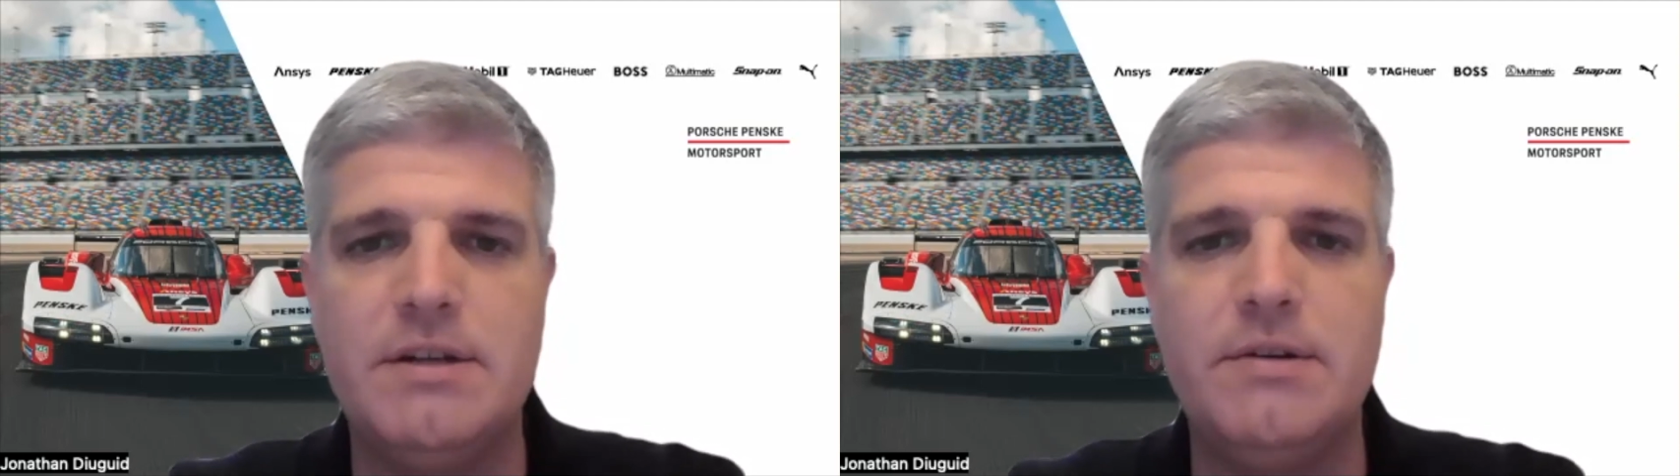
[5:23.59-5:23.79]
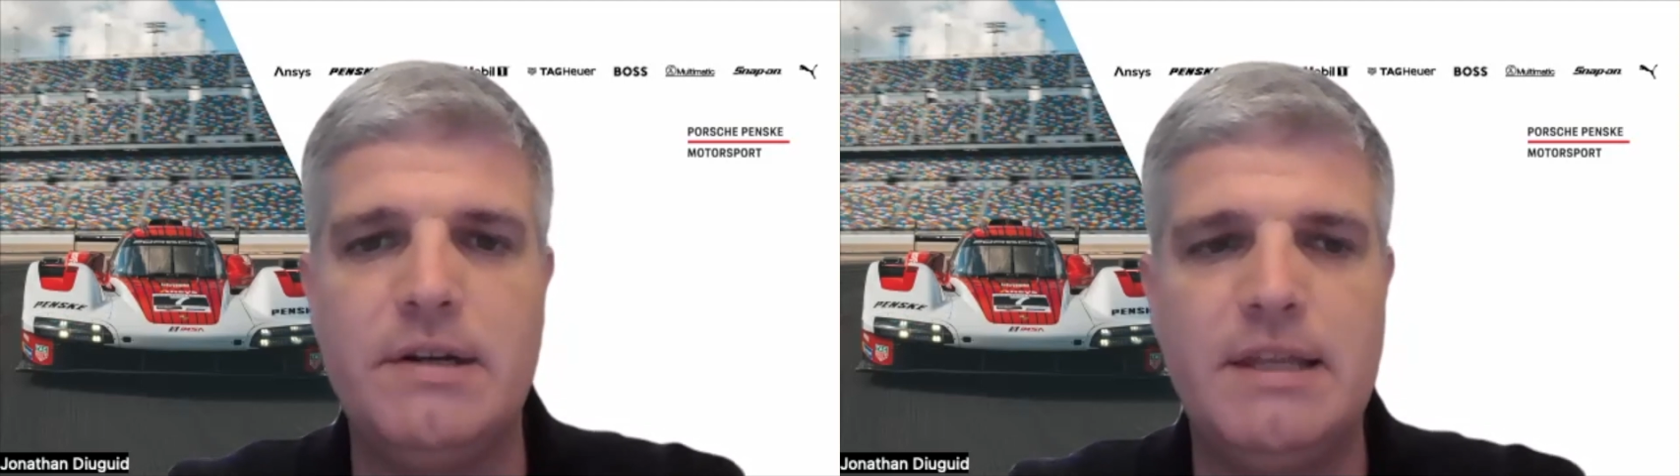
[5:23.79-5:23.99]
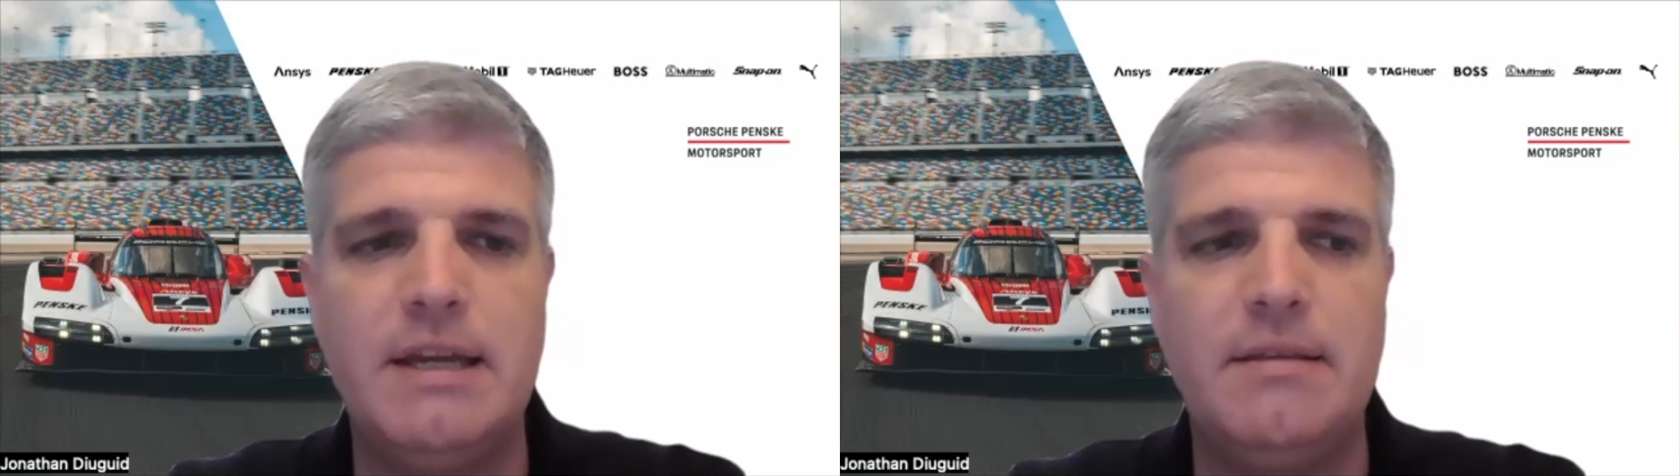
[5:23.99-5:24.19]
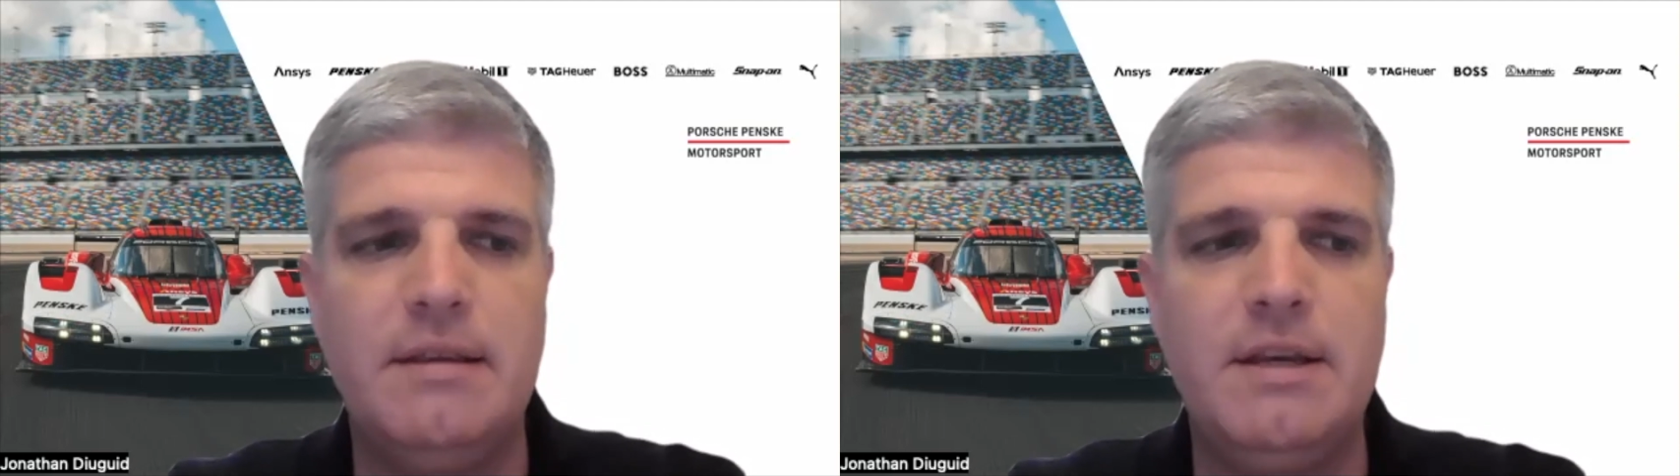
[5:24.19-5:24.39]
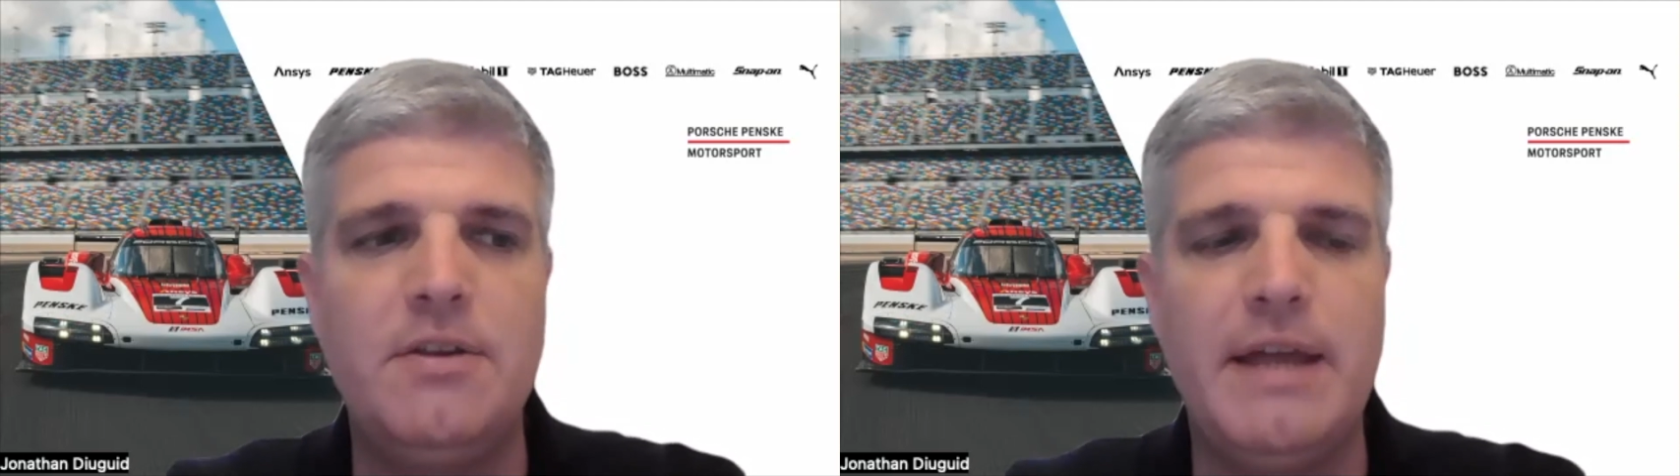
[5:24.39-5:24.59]
So I think,
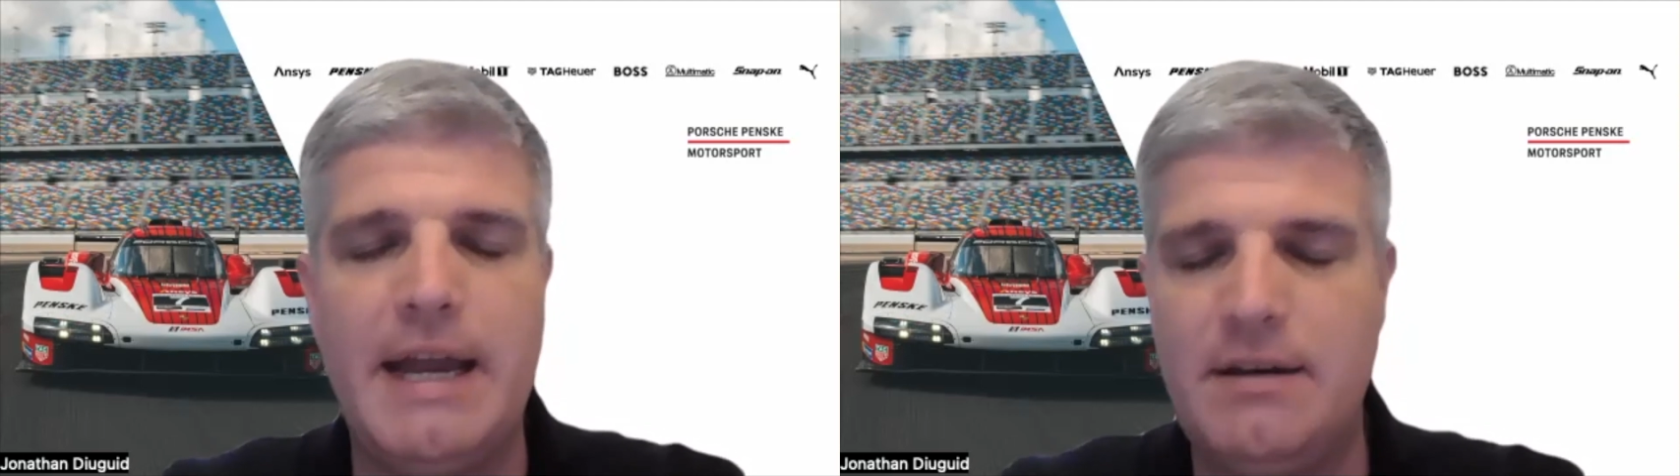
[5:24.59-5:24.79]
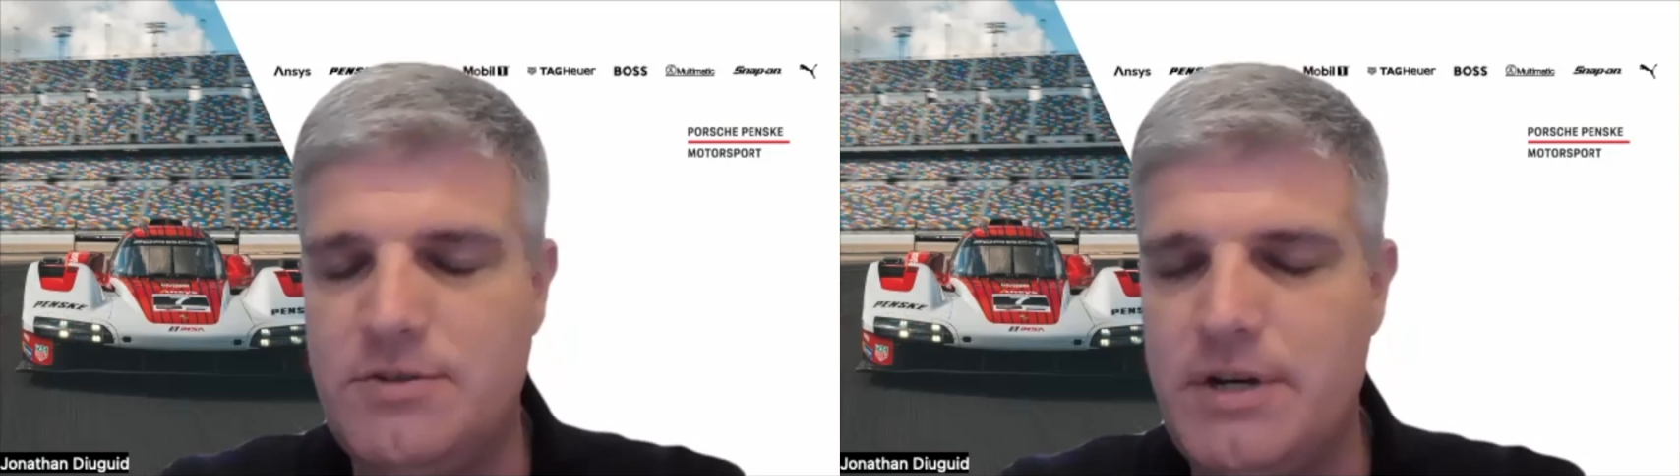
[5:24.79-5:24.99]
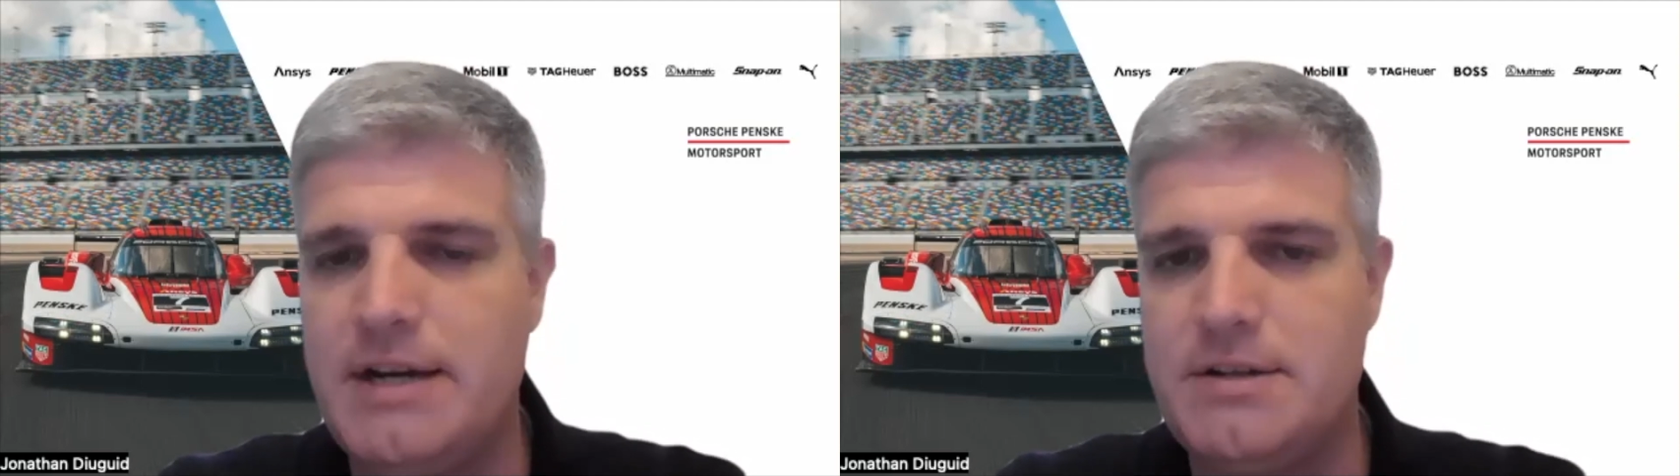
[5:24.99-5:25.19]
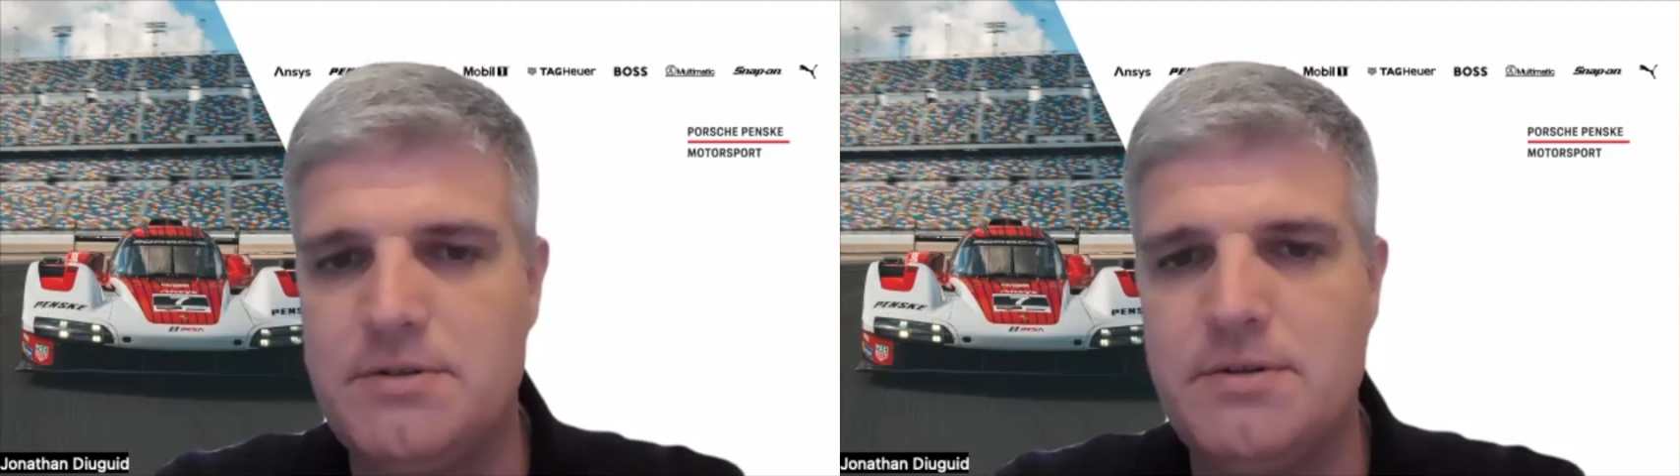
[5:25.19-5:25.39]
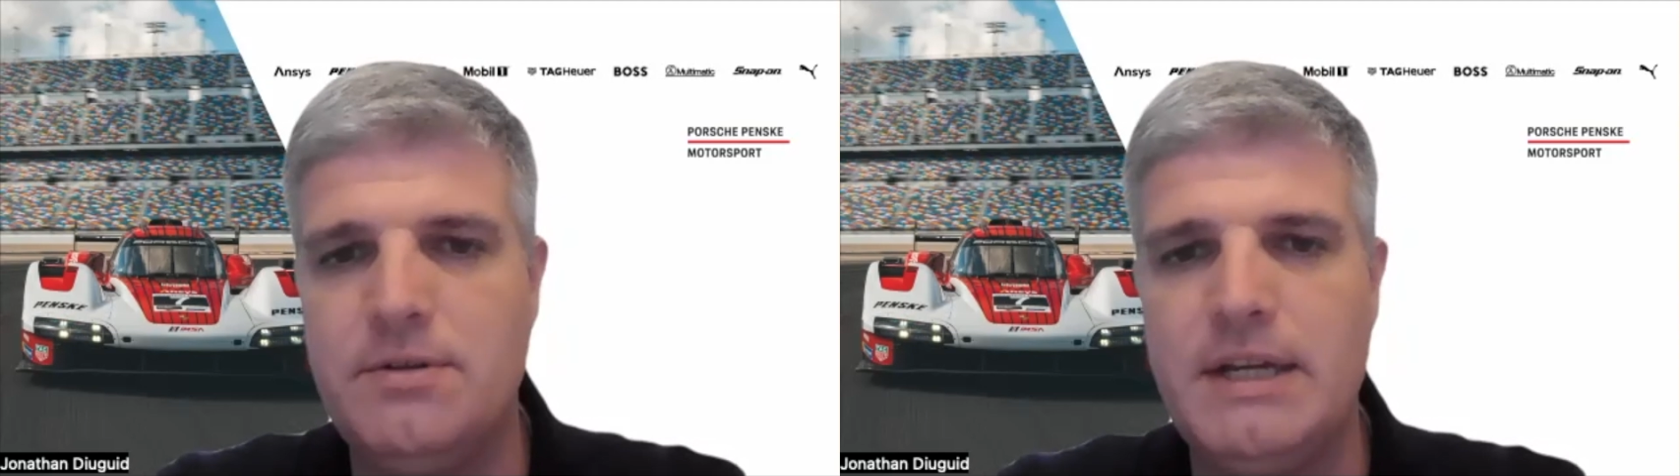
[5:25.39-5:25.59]
you know, that and traction
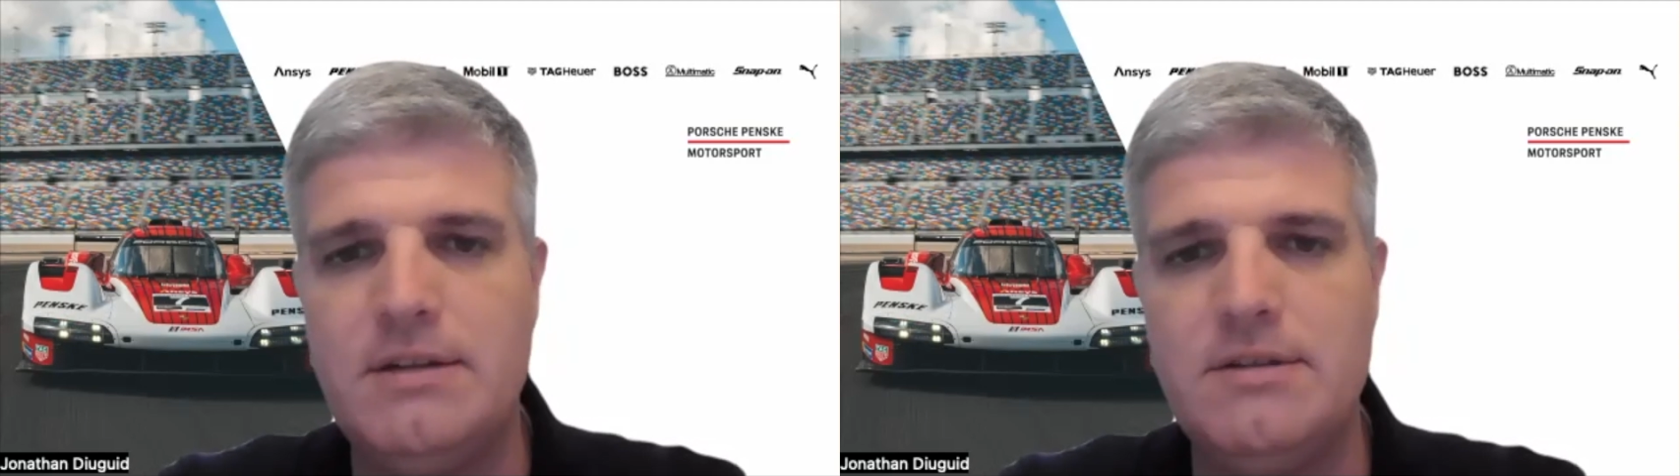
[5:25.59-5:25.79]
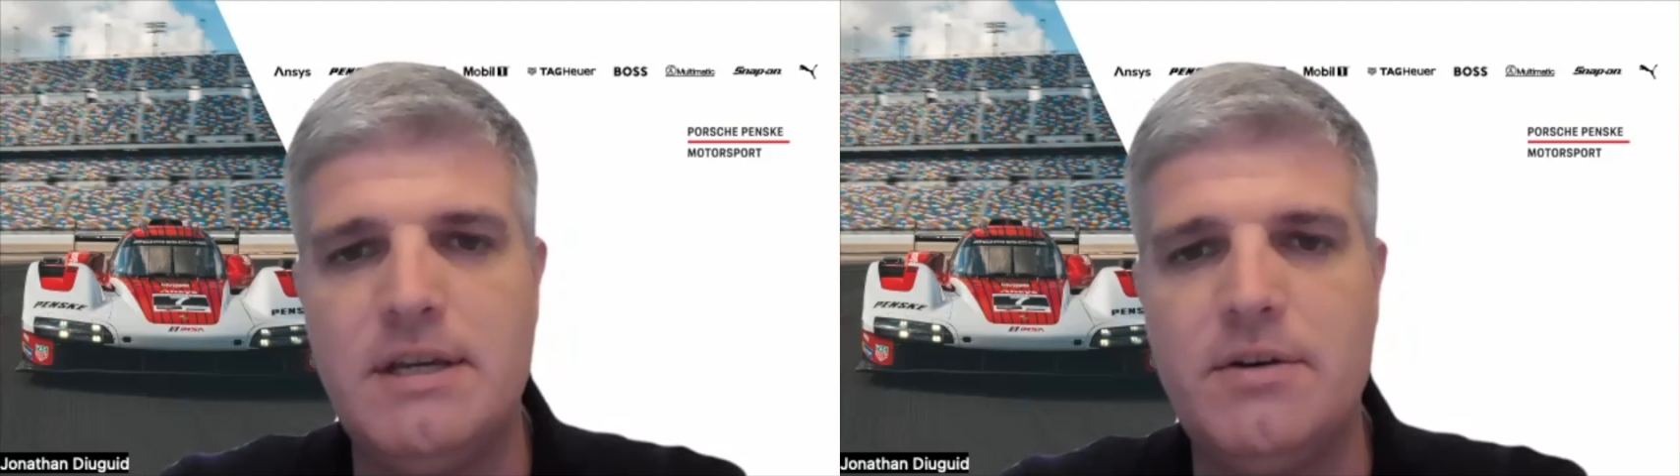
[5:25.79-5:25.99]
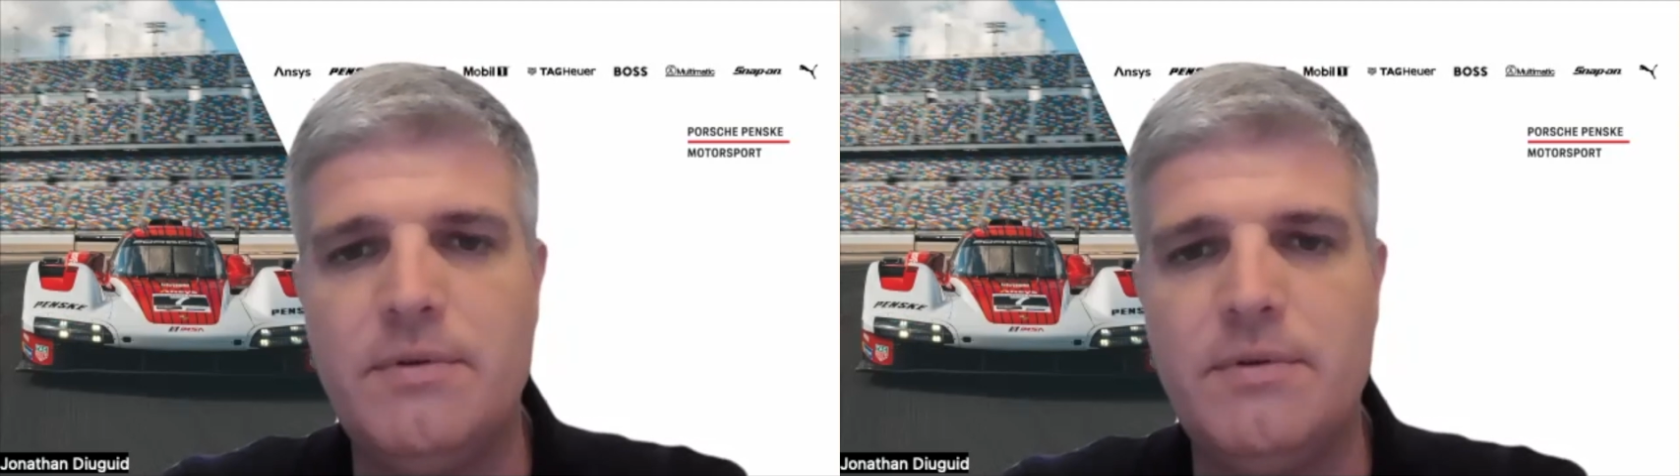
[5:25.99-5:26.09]
control, like you said,